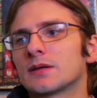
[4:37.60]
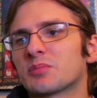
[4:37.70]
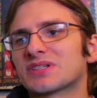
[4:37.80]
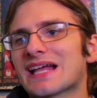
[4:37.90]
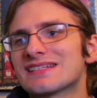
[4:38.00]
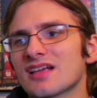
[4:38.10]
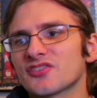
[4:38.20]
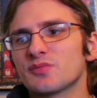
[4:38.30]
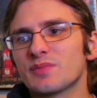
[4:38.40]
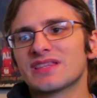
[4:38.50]
But that
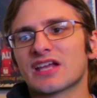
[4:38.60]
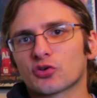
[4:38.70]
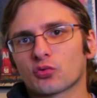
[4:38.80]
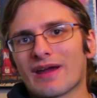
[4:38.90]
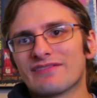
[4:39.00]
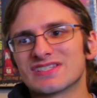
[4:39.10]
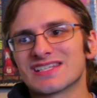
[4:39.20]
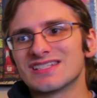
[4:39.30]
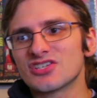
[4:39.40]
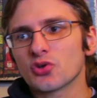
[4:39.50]
doesn't mean that Craven's
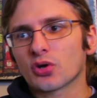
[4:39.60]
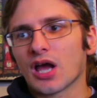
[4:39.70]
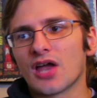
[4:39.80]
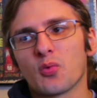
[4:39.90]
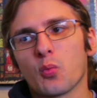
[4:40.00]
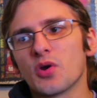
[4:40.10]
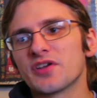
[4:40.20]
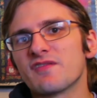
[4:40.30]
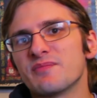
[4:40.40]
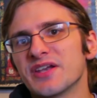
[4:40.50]
initial cut would
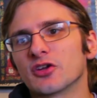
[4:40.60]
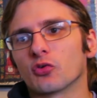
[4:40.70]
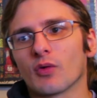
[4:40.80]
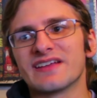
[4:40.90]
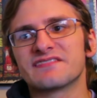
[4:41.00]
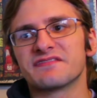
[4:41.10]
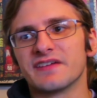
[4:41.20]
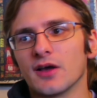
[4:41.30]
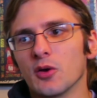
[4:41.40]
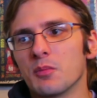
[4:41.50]
have been a great
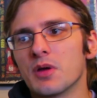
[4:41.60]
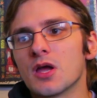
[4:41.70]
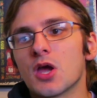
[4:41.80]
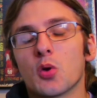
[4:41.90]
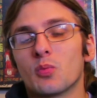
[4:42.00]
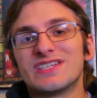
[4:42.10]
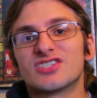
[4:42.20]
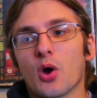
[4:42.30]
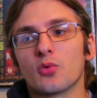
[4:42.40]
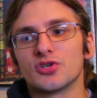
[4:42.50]
film. We
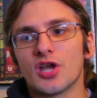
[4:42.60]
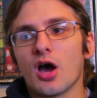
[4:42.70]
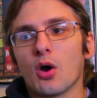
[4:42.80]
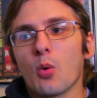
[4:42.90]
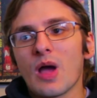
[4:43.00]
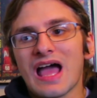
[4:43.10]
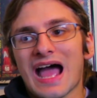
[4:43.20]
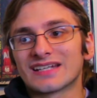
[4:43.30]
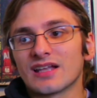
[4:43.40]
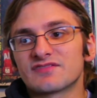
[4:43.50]
don't know.
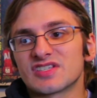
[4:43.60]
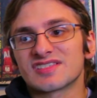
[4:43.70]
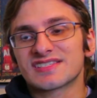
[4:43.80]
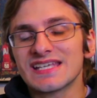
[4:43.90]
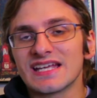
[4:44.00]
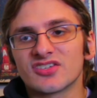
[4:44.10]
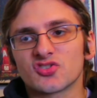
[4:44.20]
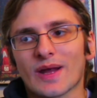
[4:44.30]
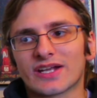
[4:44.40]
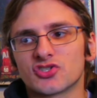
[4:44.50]
I'd love to see it
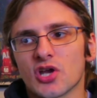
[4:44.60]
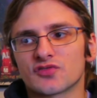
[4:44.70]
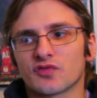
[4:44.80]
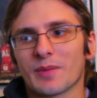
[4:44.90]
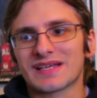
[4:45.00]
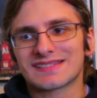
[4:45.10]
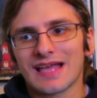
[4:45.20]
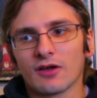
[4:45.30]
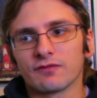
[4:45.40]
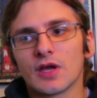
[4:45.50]
so I could judge for
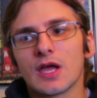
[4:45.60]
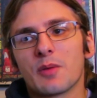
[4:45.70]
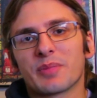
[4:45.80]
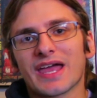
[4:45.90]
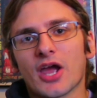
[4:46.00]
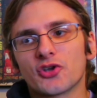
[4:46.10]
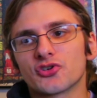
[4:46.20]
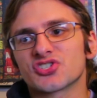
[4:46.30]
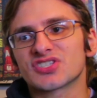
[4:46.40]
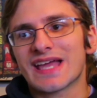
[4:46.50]
myself, but I
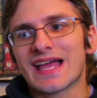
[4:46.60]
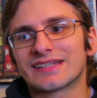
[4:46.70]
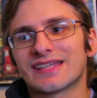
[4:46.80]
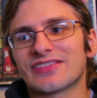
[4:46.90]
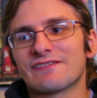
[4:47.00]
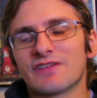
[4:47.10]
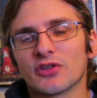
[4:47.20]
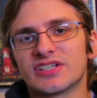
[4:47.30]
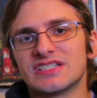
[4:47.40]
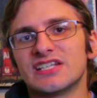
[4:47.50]
understand that they
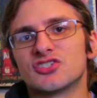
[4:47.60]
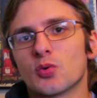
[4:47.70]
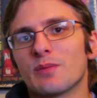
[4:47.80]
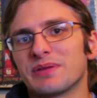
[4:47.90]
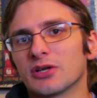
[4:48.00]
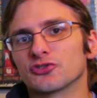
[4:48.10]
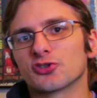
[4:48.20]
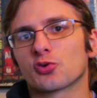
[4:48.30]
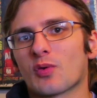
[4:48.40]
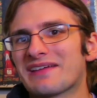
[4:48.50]
felt they needed to appeal to
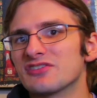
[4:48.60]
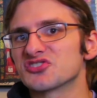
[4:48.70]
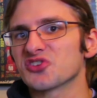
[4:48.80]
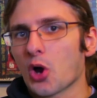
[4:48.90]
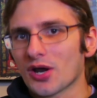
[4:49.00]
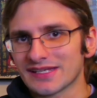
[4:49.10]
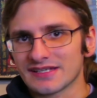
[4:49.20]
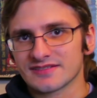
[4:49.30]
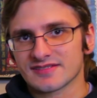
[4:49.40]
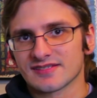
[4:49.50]
Craven's
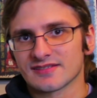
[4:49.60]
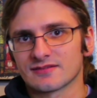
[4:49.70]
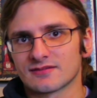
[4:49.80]
audience.